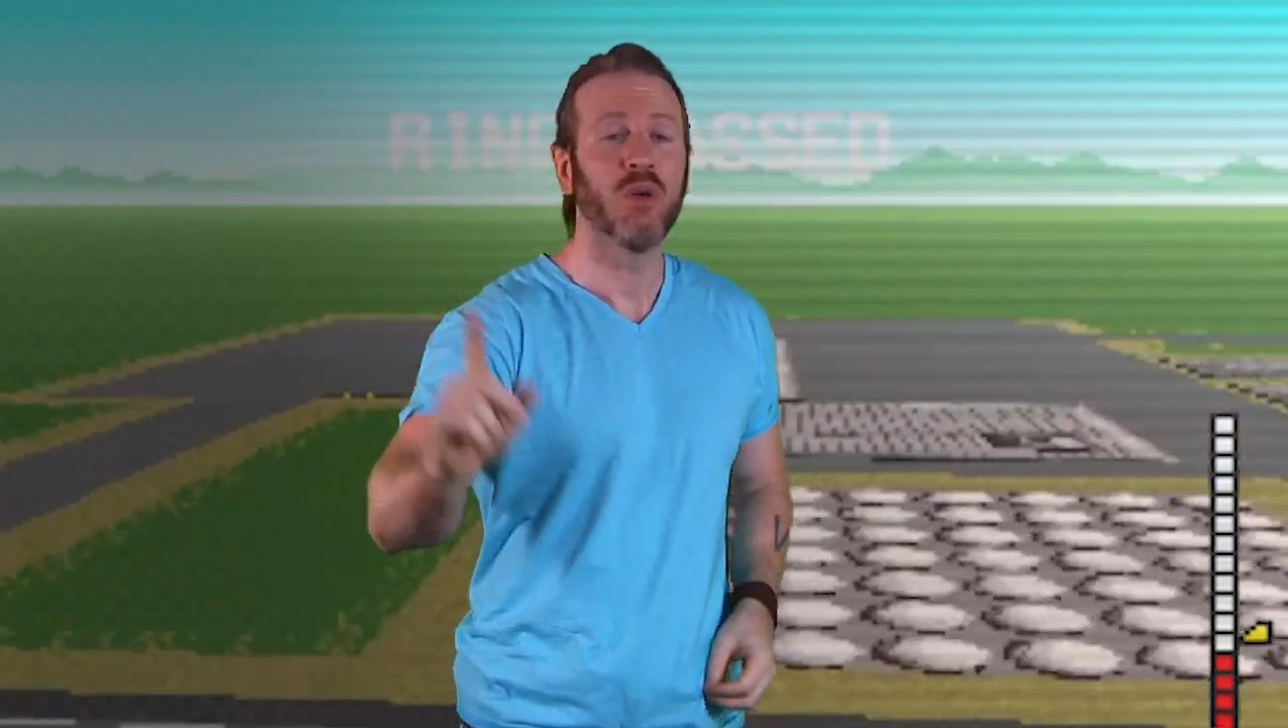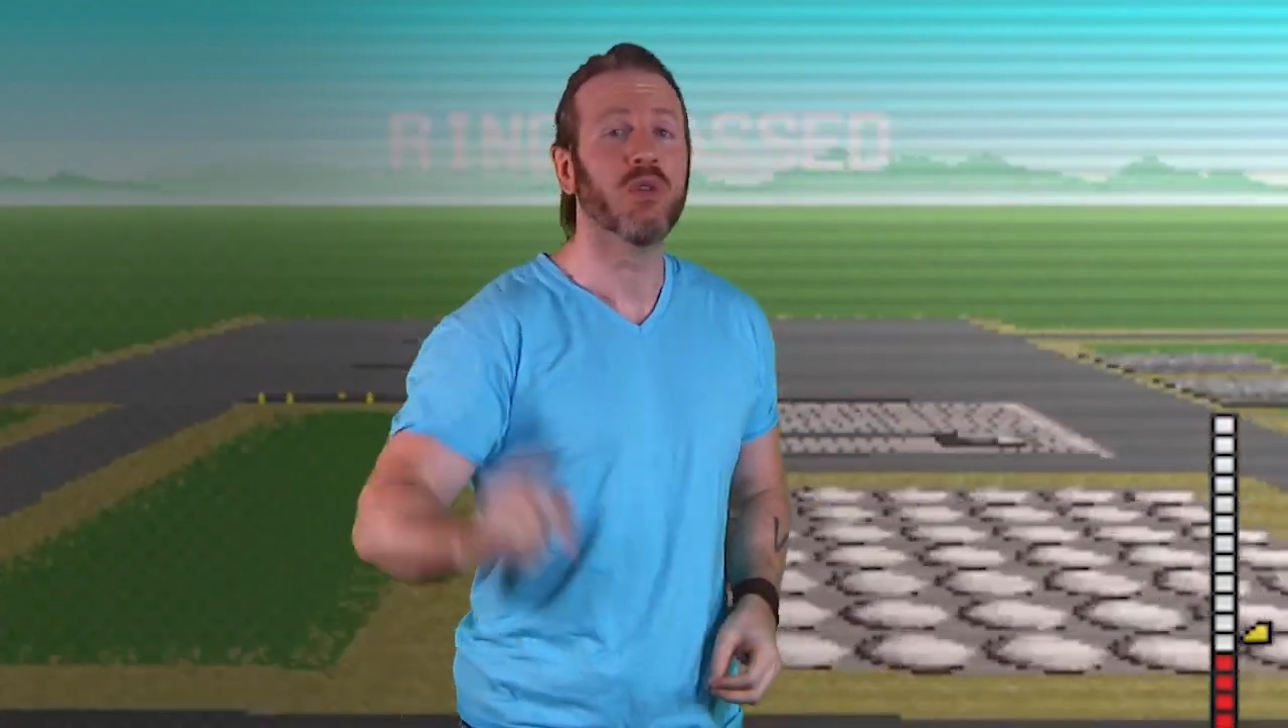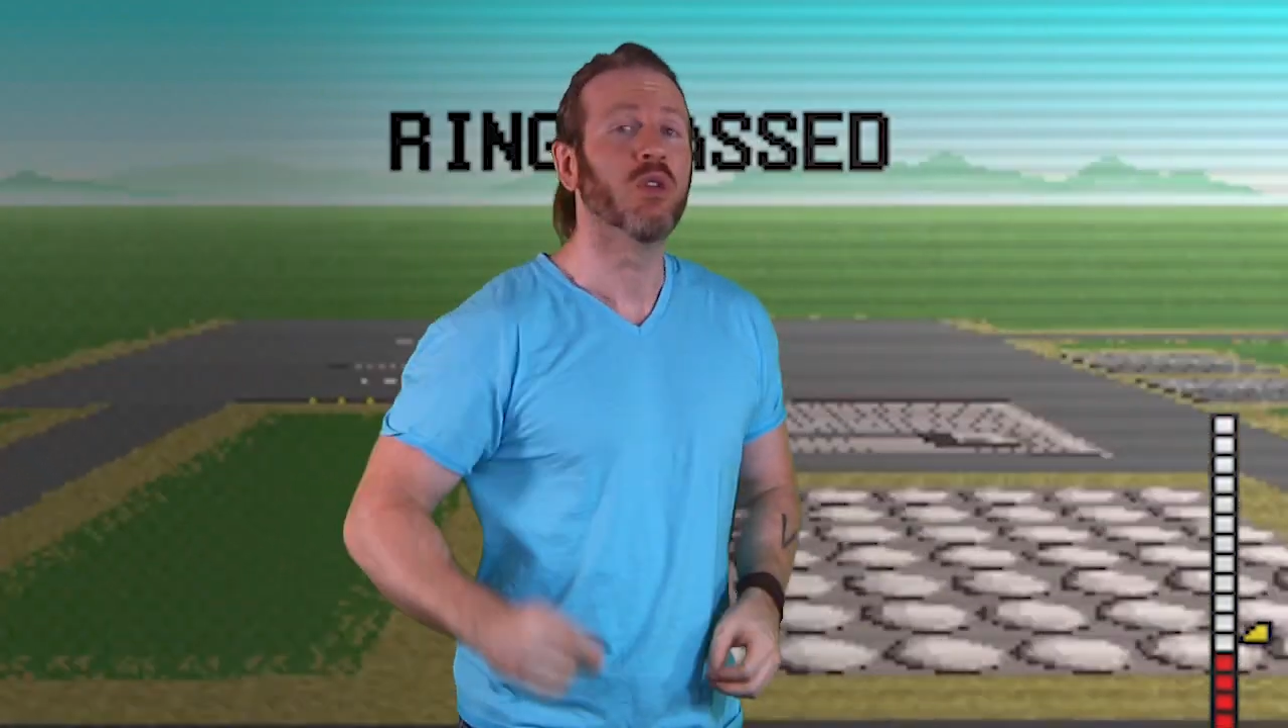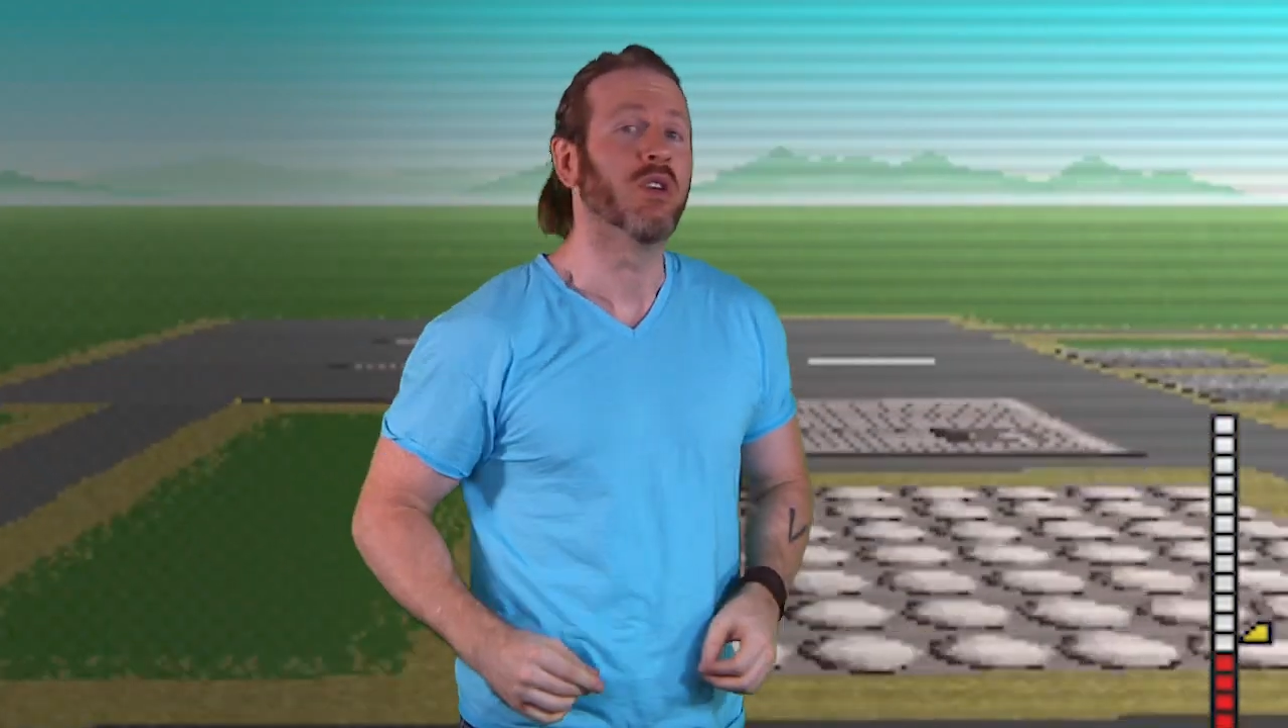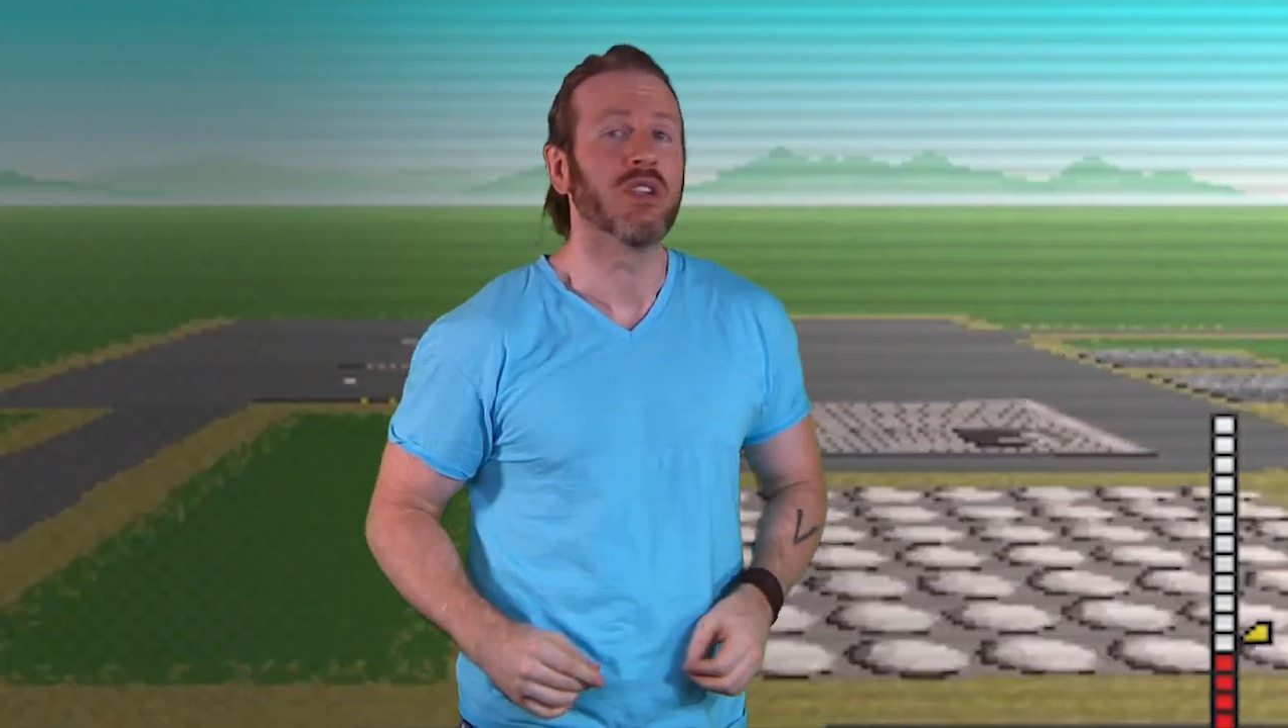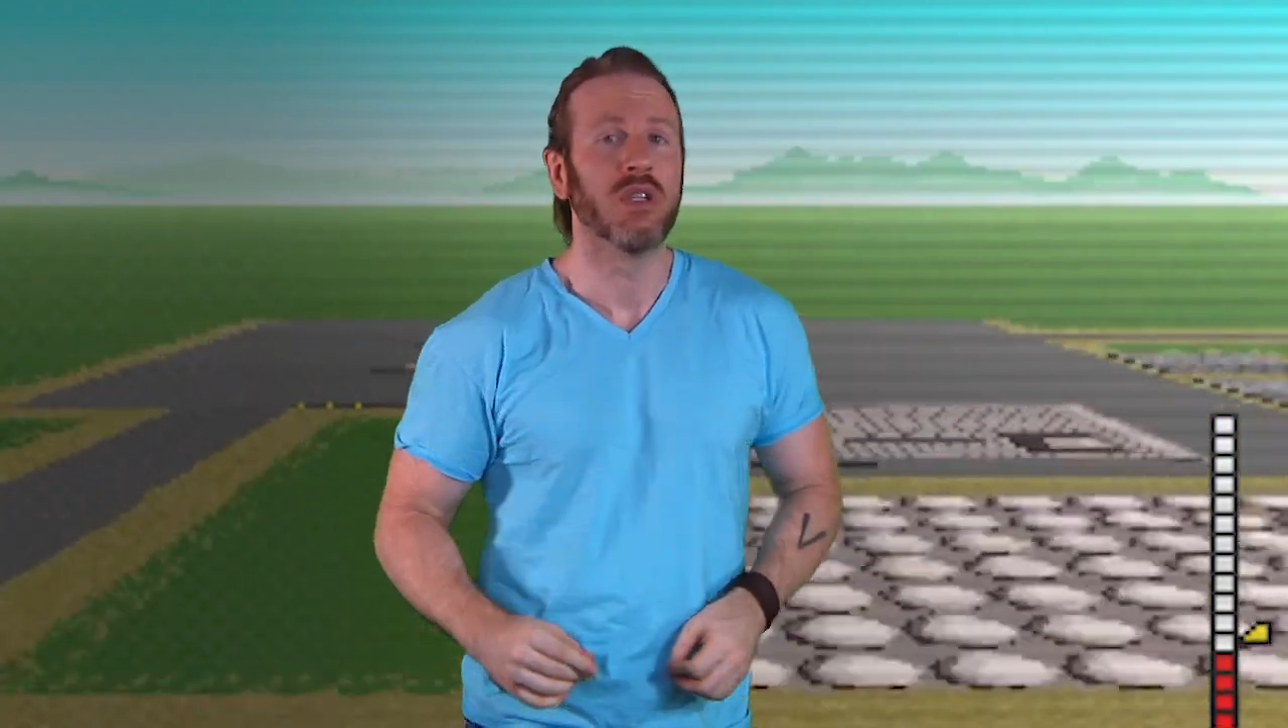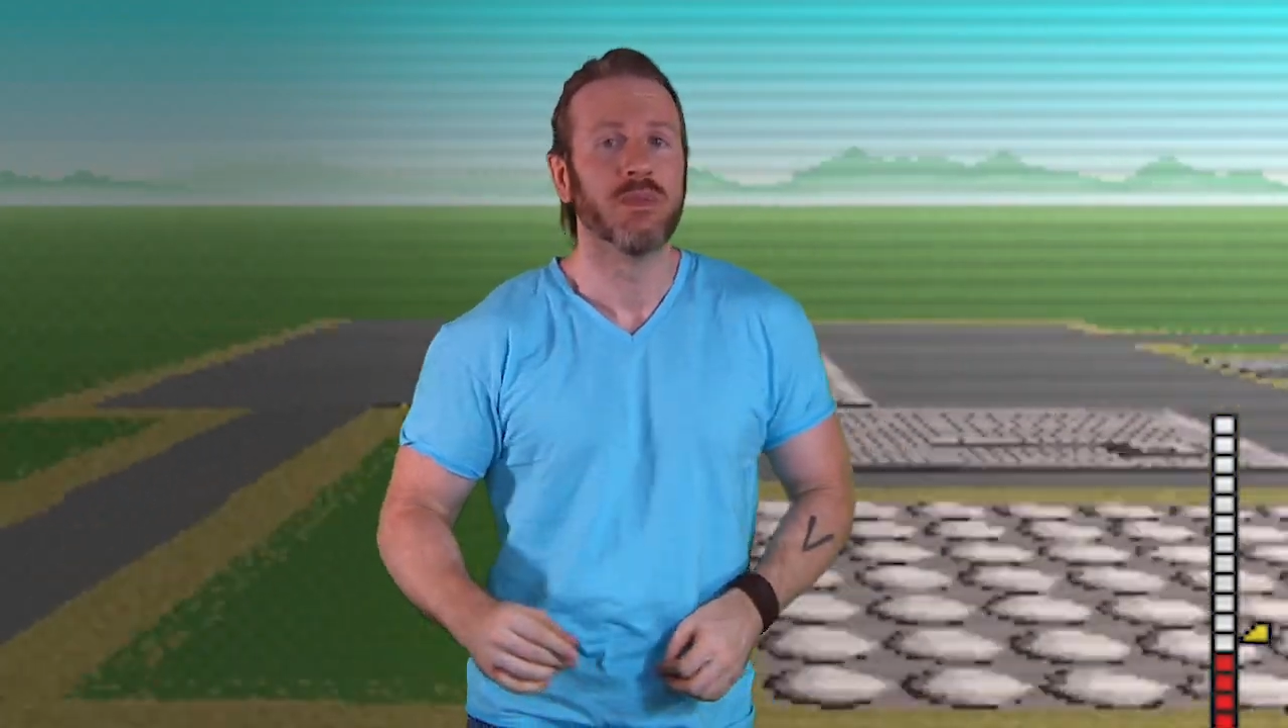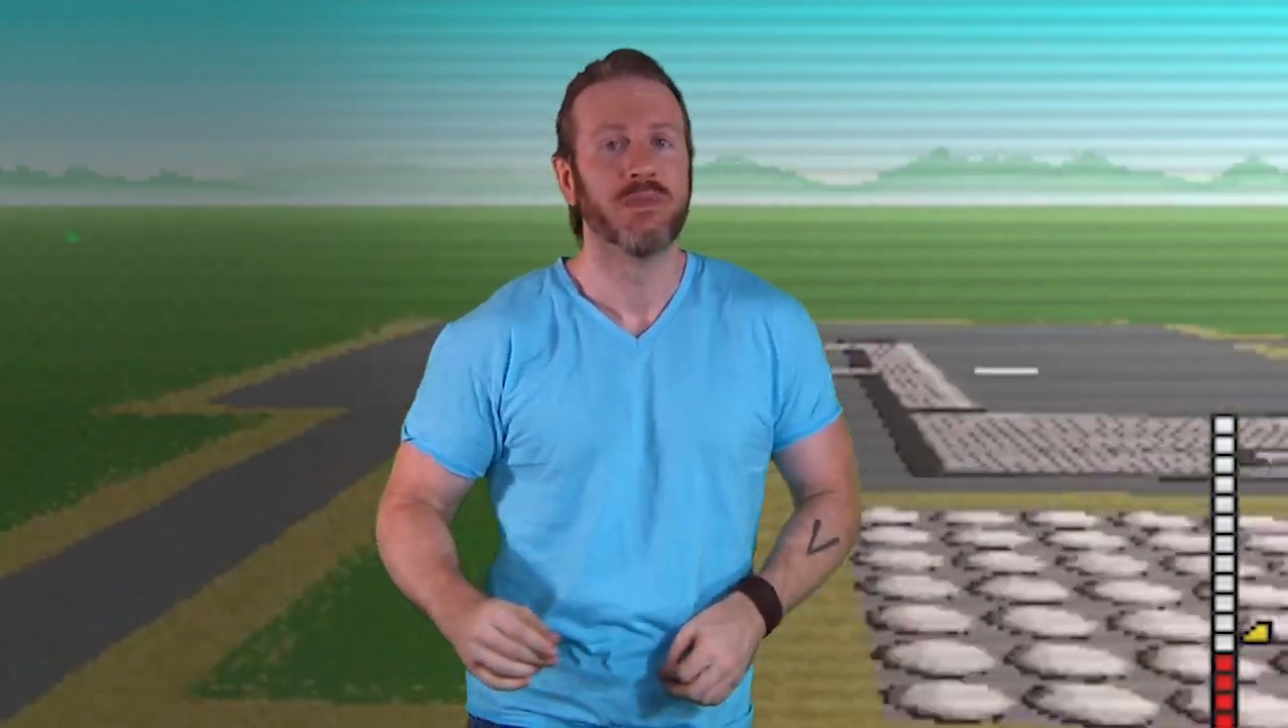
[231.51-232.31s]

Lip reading: overlooked.